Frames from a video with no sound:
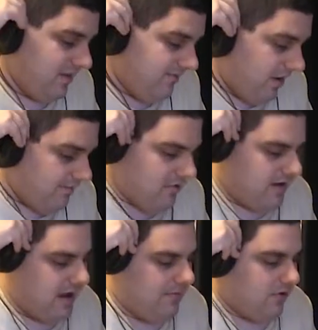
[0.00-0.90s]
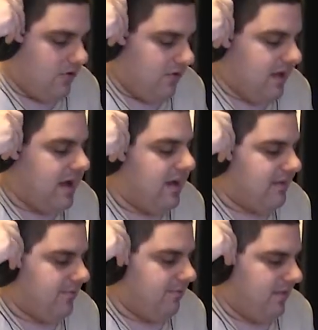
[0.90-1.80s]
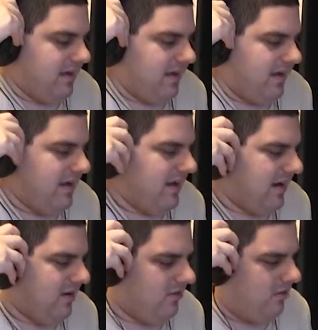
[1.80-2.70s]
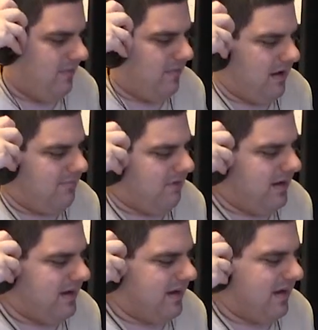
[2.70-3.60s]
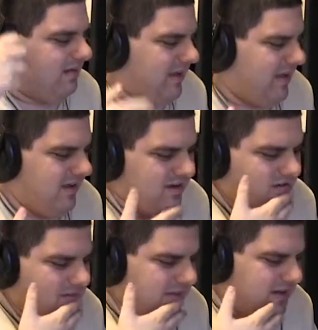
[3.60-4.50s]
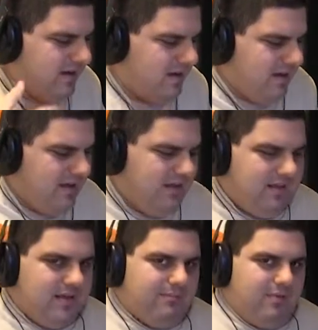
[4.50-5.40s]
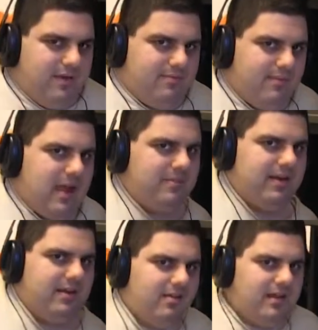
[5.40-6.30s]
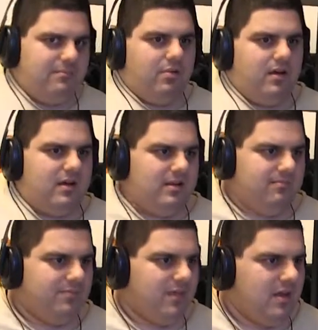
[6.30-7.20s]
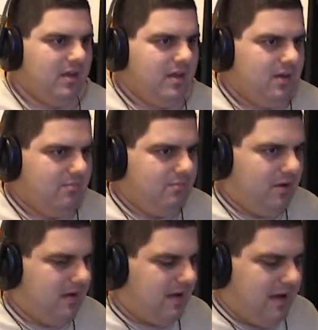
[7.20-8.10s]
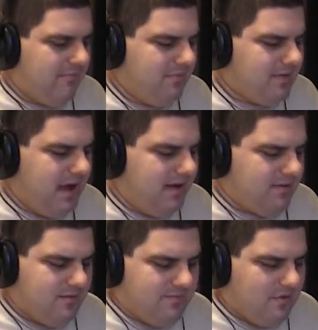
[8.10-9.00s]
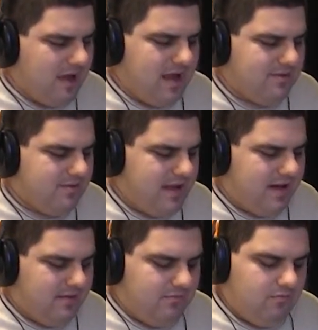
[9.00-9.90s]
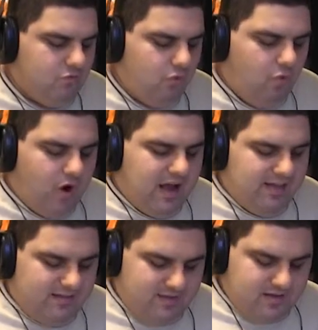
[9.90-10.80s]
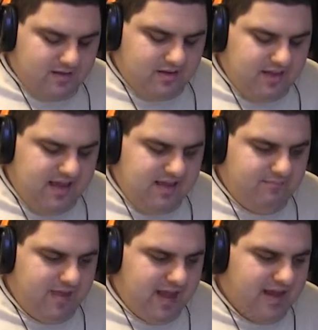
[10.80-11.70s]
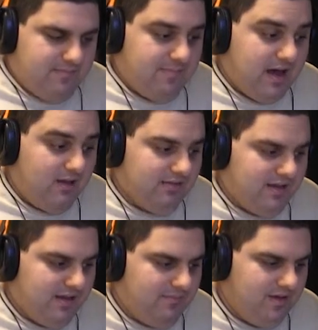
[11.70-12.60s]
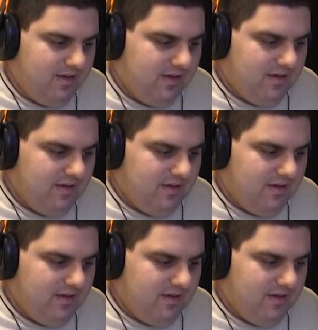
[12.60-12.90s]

develop their game early on. They play and I know Kobe Bryant played in Italy, you know what I mean? He has played some time in Italy, but um but I'm kind of surprised that um what he made about the um